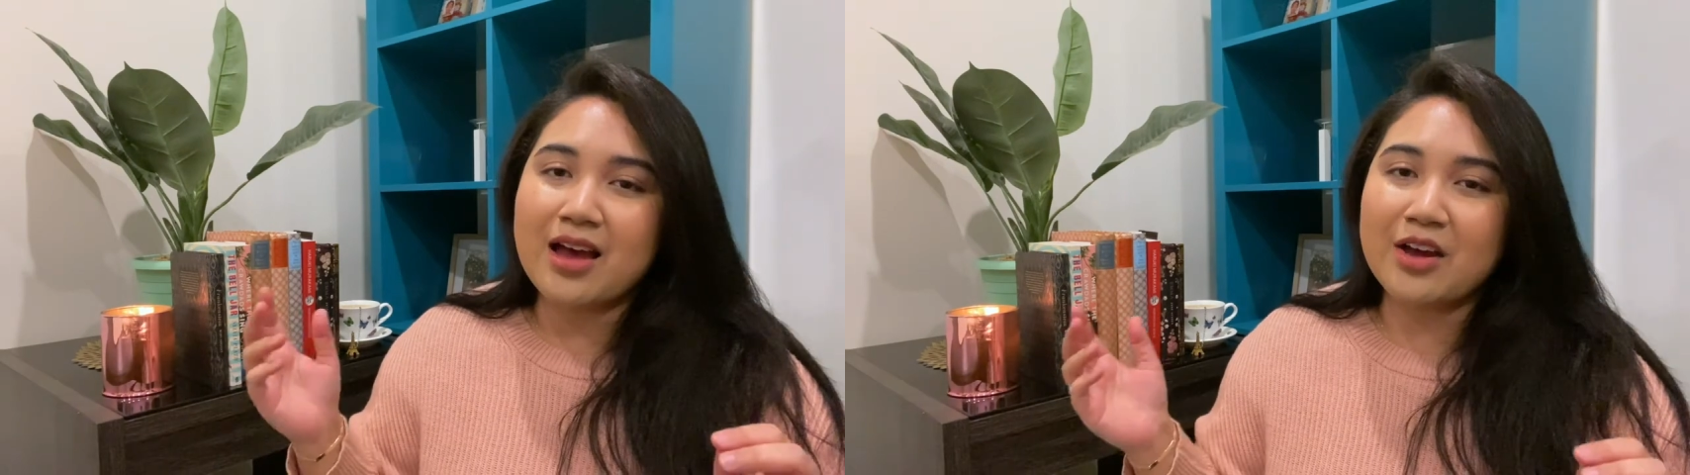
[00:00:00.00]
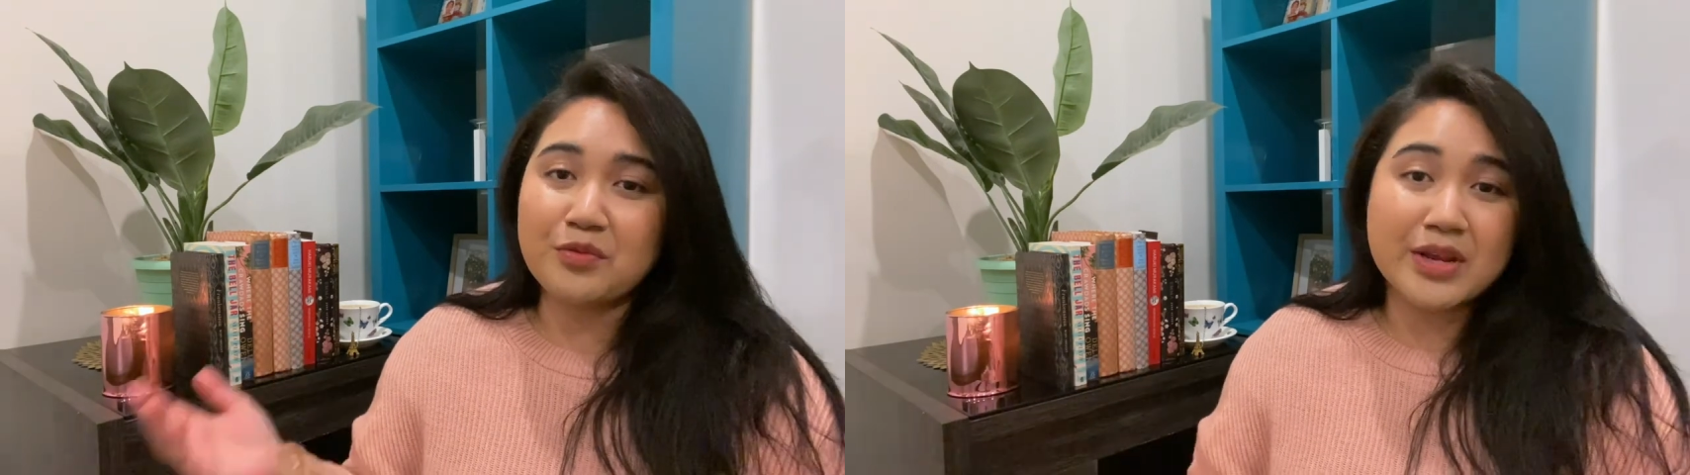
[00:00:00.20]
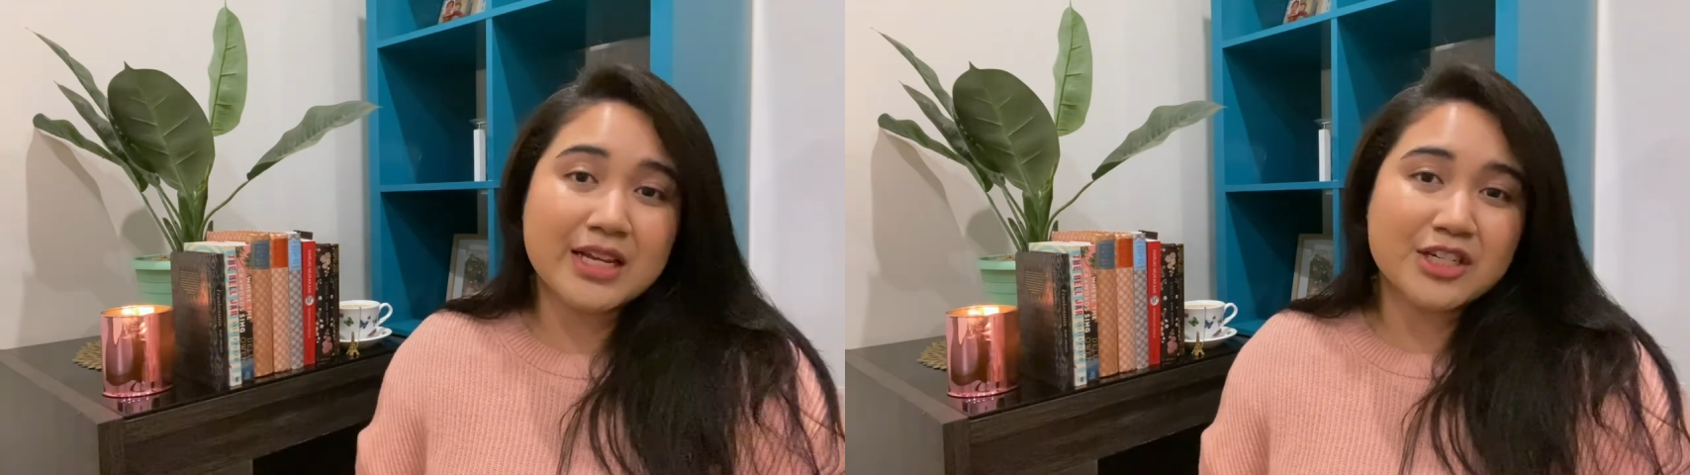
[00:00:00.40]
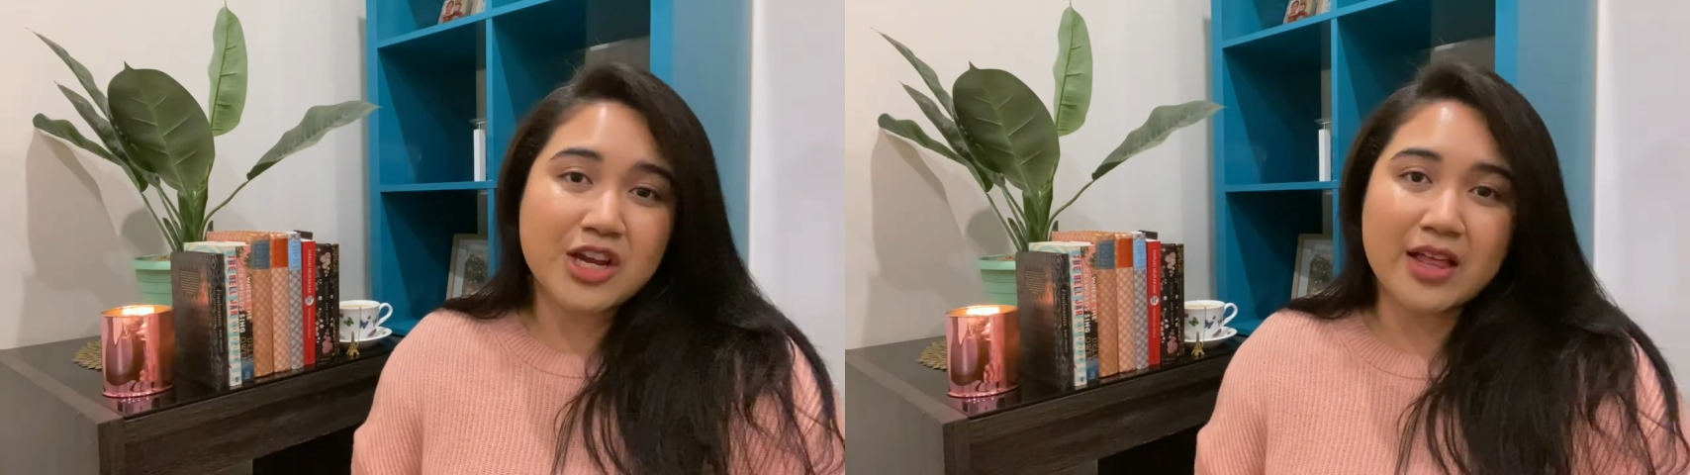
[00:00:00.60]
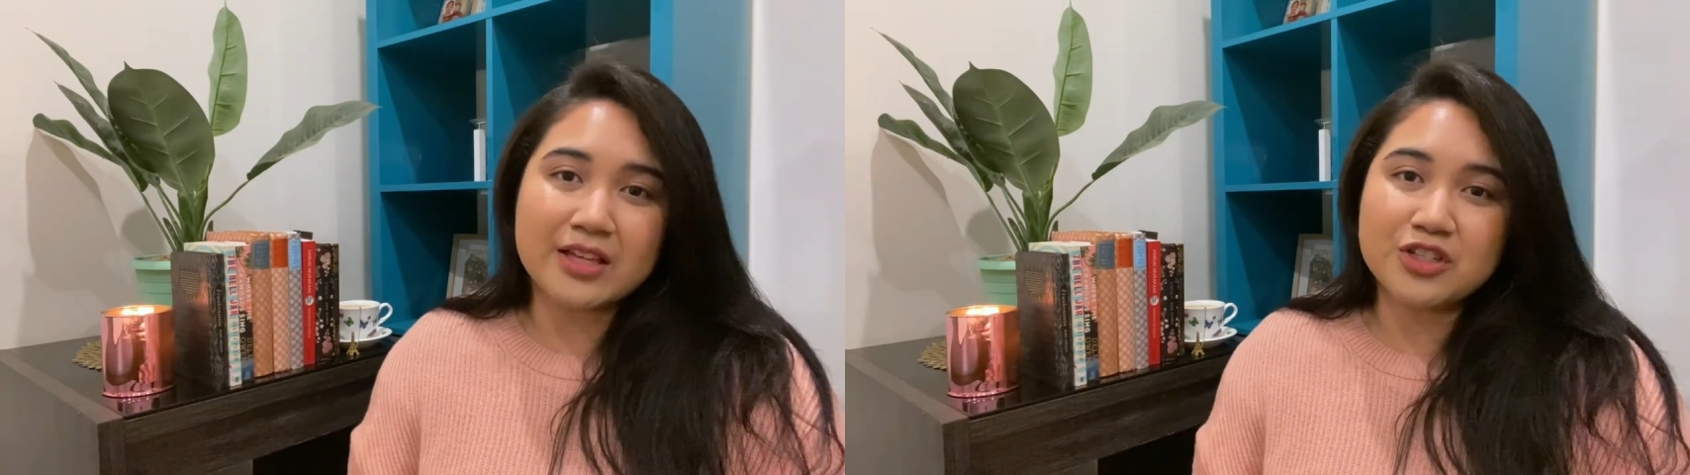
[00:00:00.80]
reading
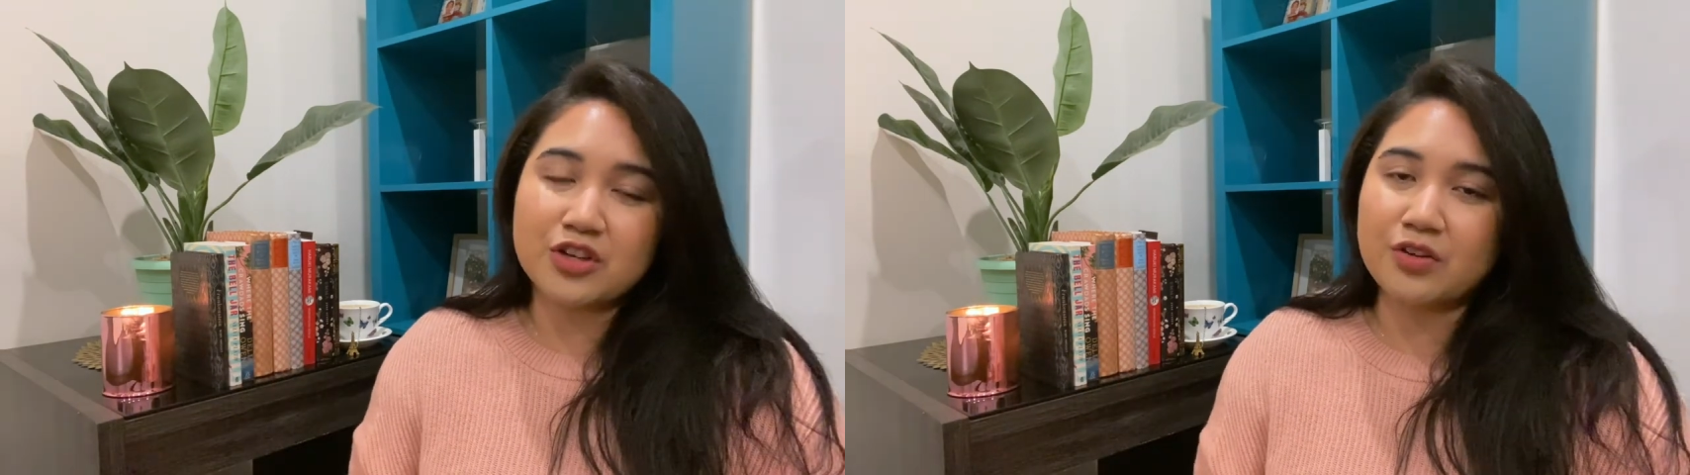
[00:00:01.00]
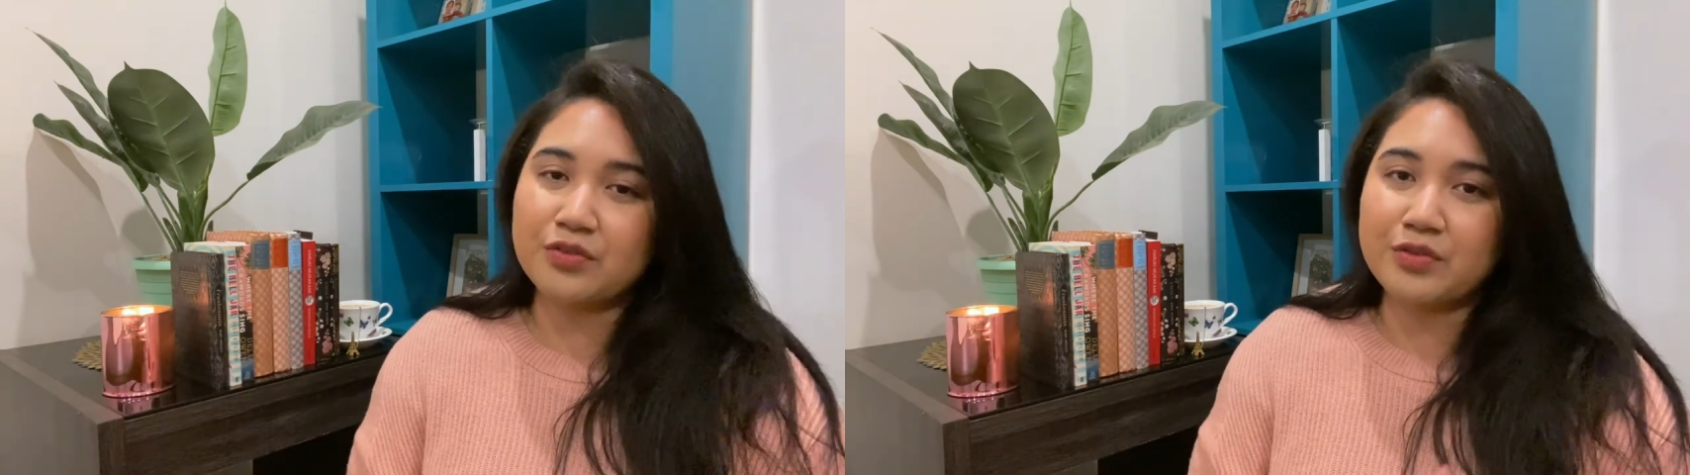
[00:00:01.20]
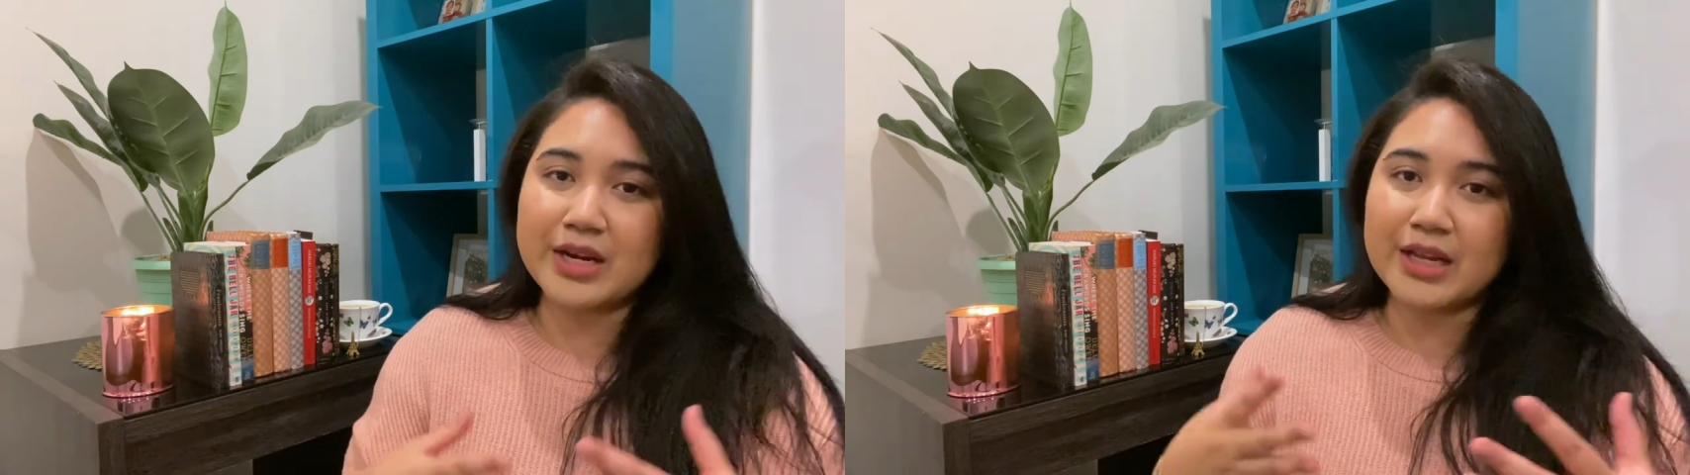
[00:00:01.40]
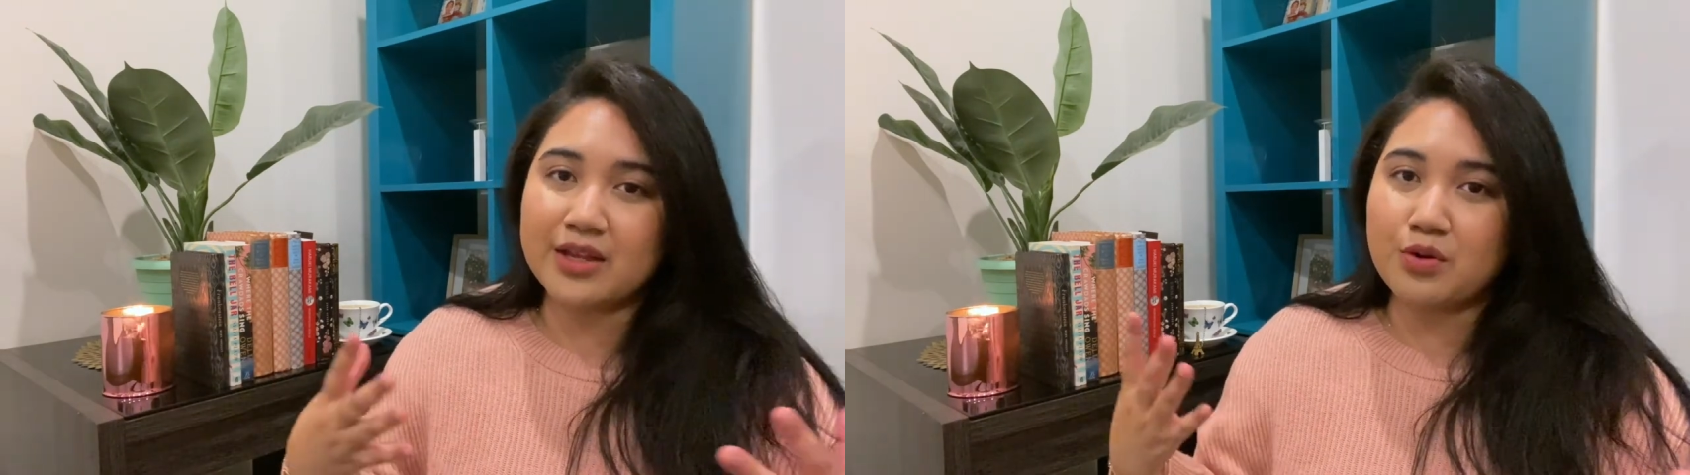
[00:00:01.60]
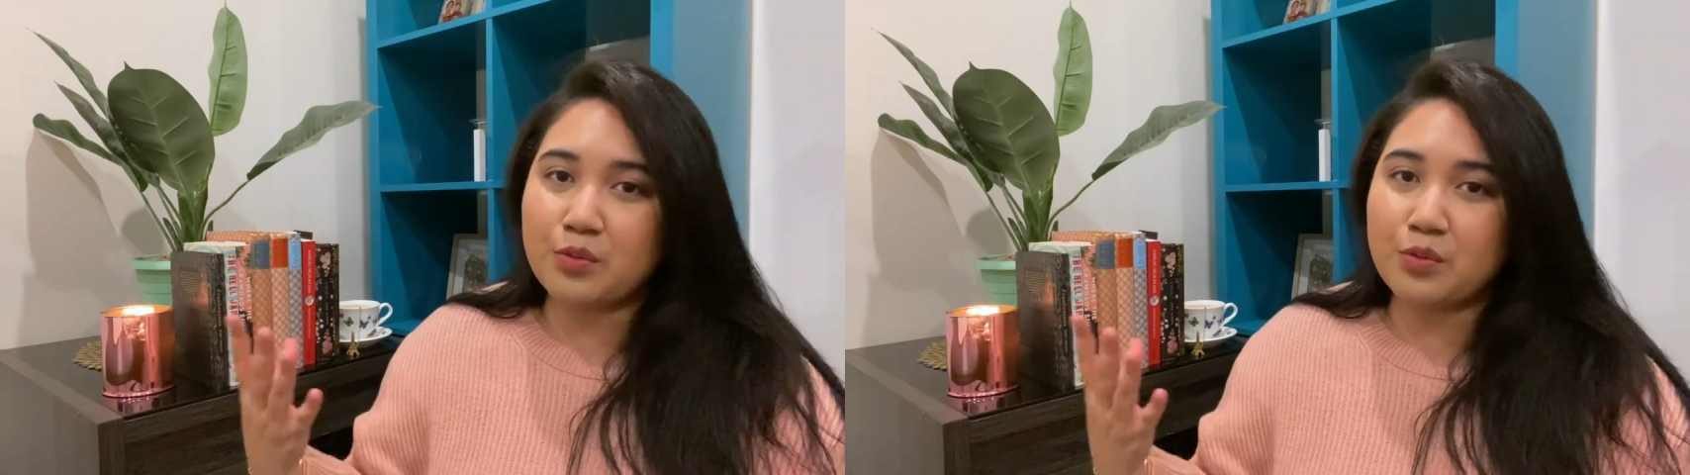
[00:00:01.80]
challenge of reading, you know,